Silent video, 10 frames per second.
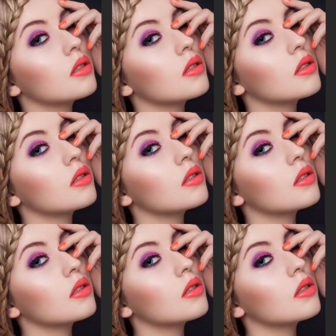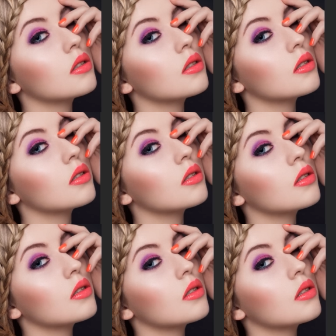
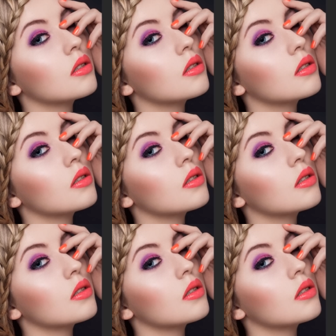(no one is talking)